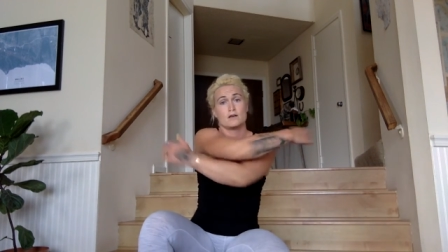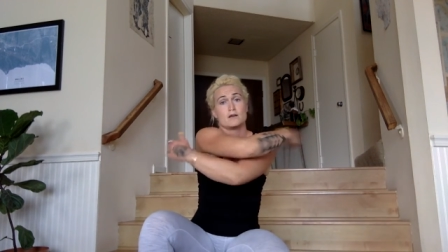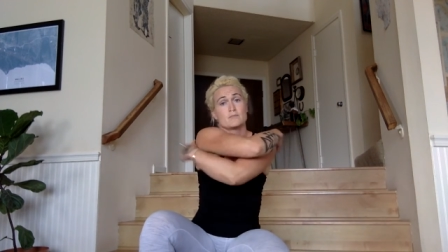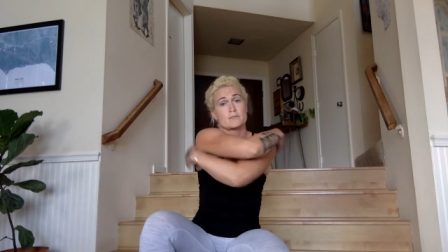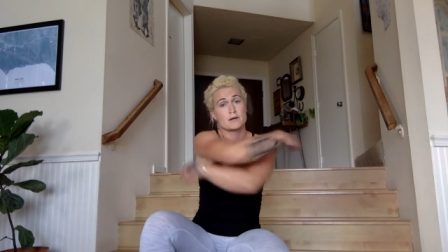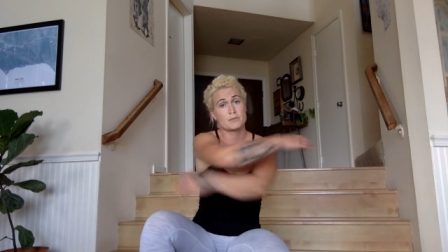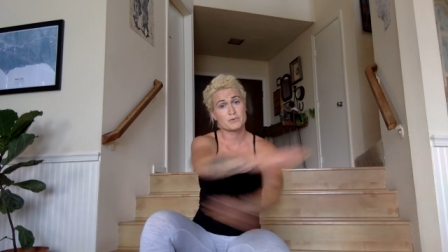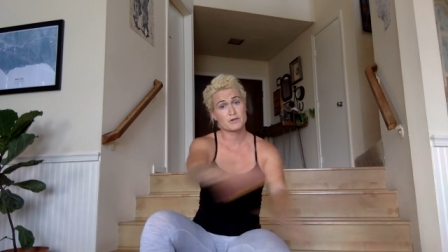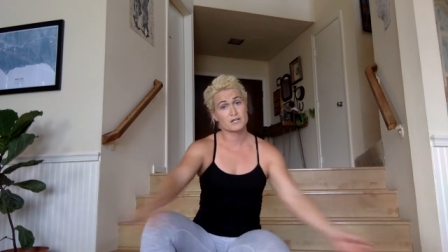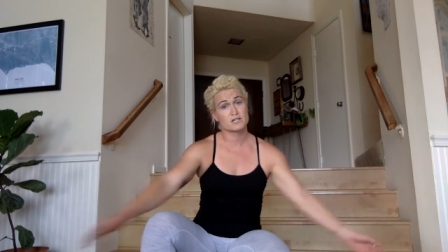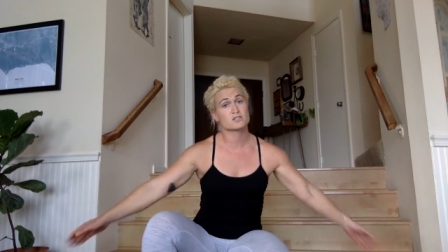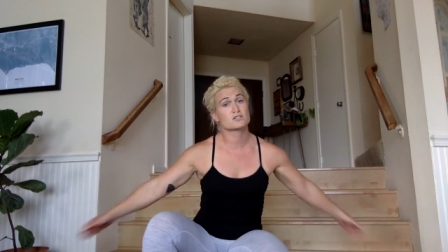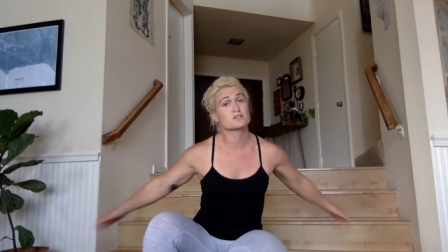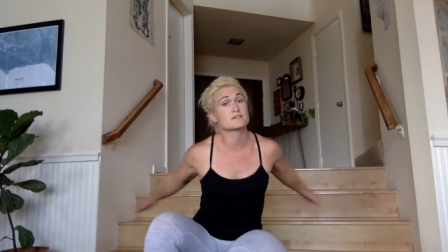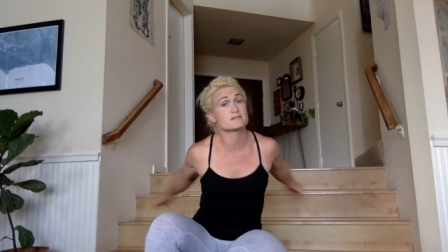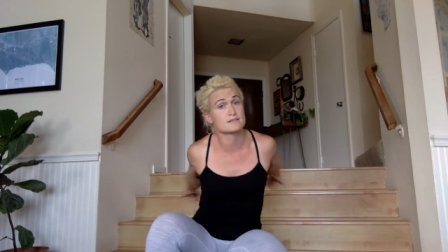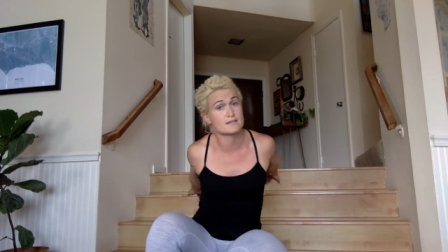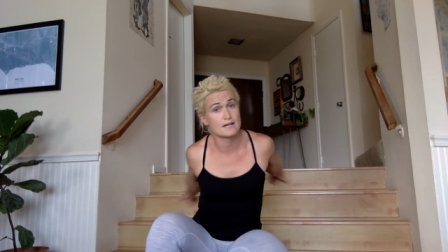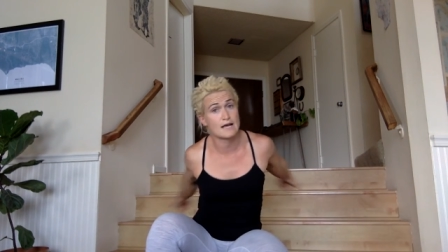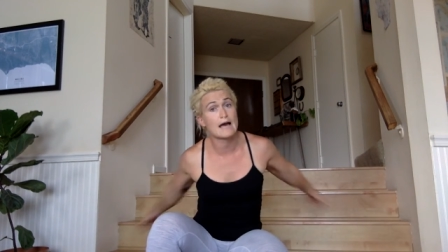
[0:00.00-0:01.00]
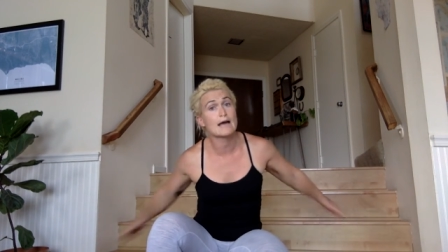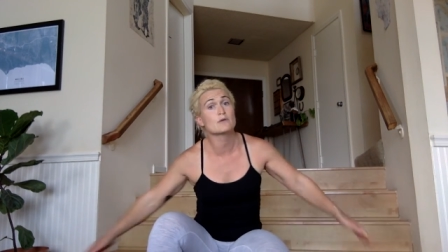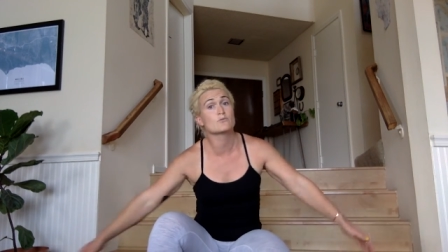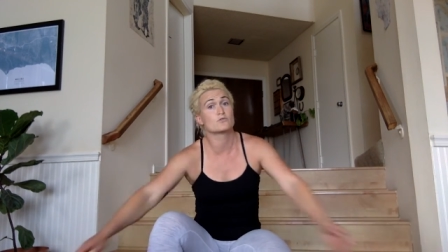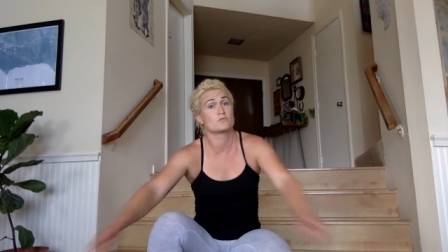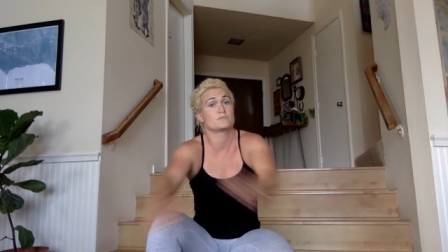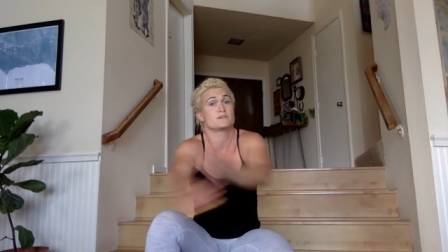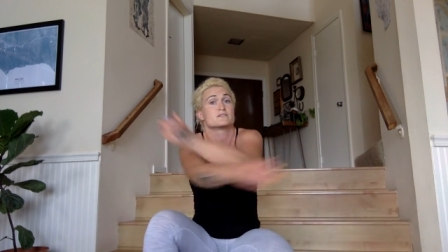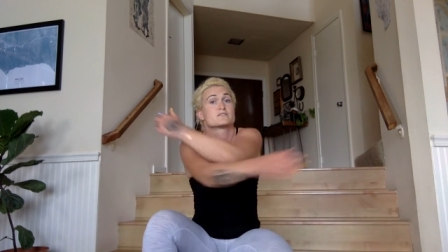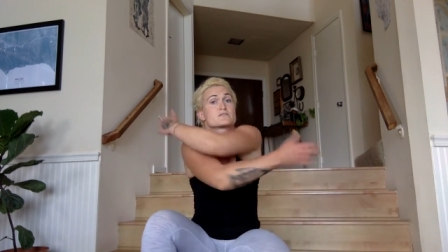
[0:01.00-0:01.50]
My prediction is that I will
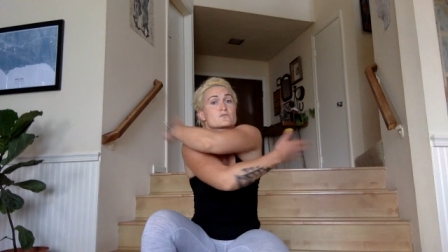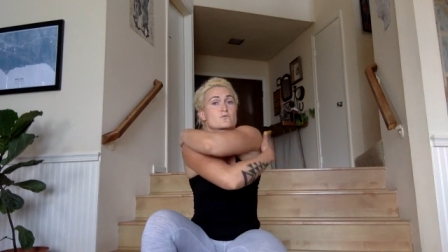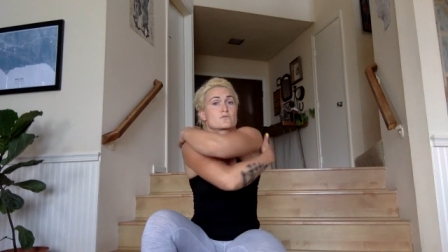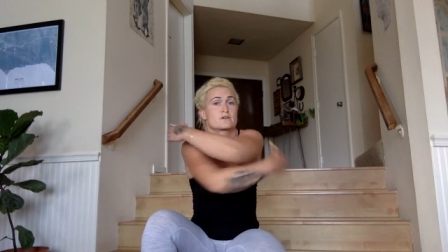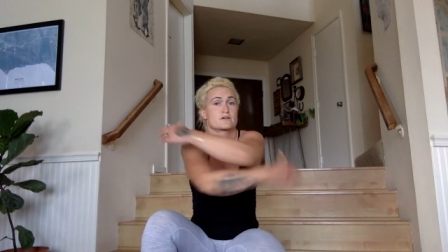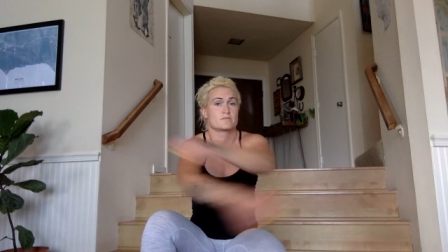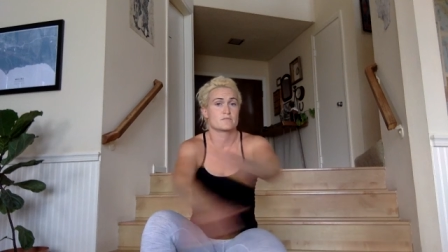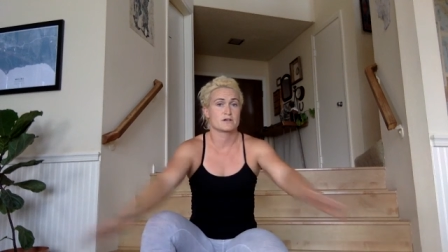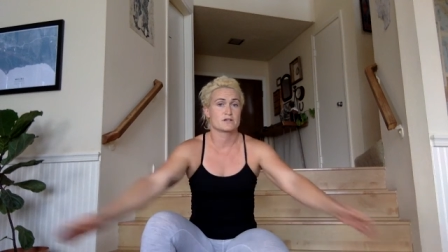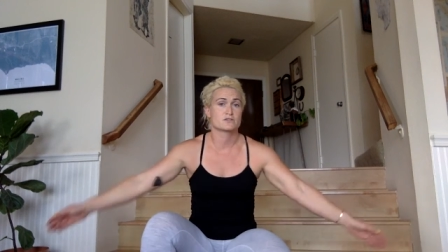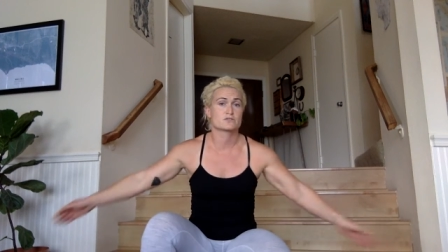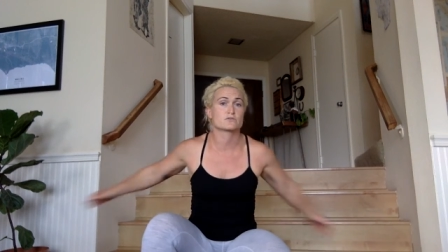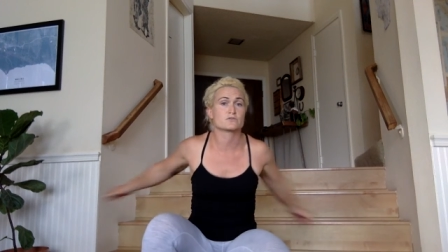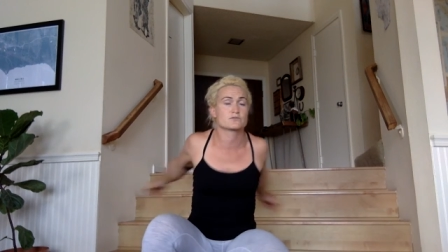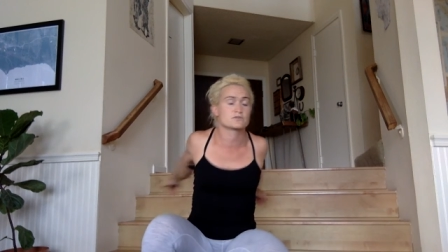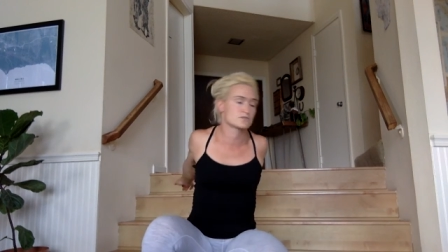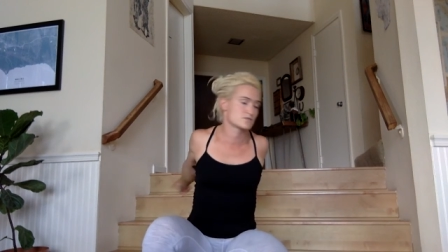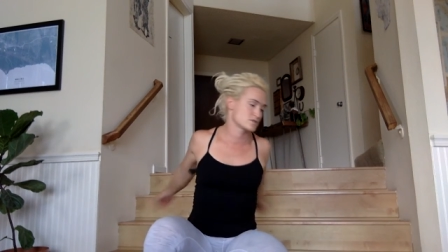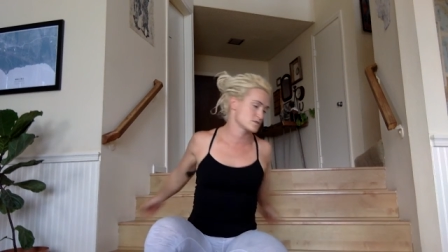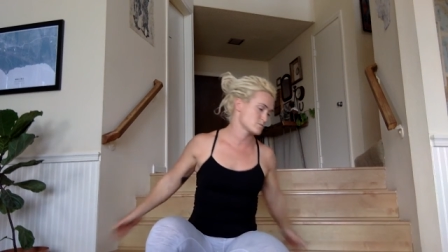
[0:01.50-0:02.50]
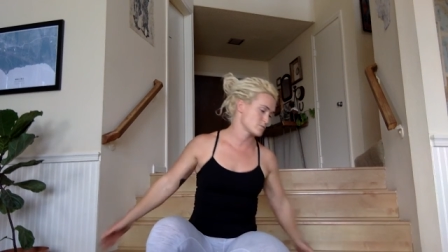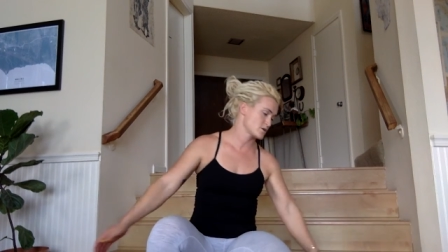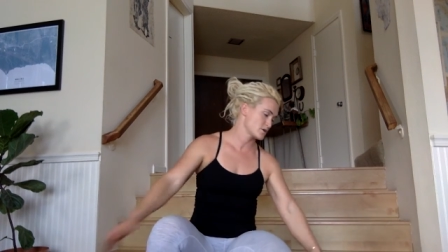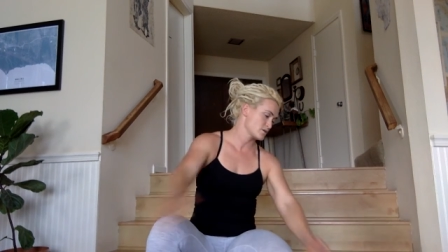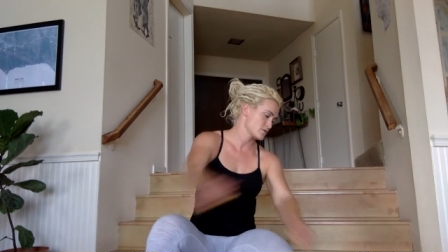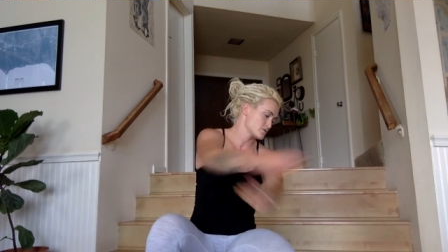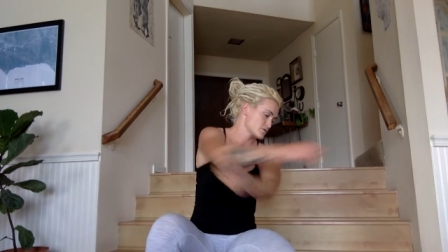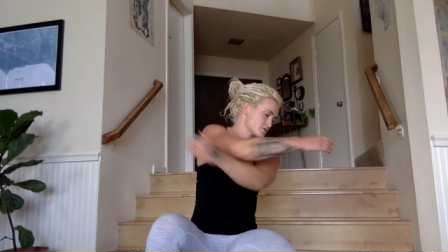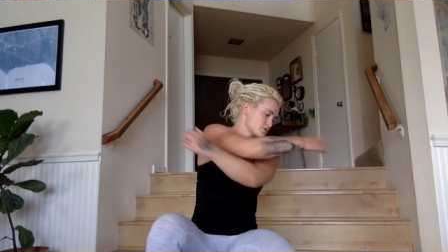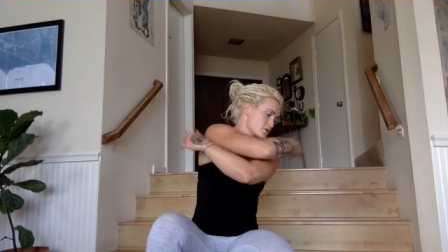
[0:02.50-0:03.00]
be sore in my shoulders
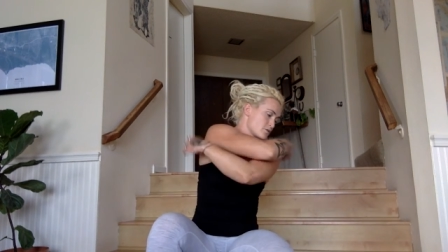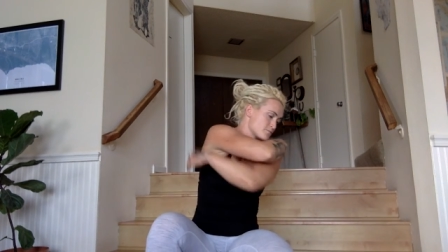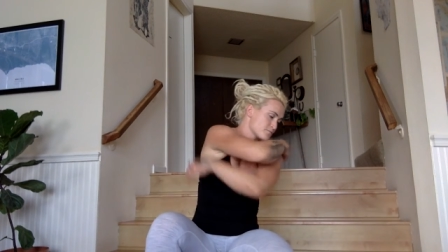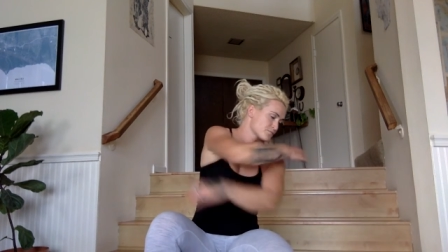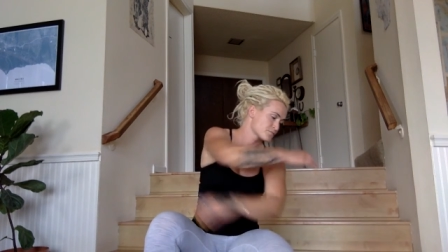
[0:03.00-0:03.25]
tomorrow. So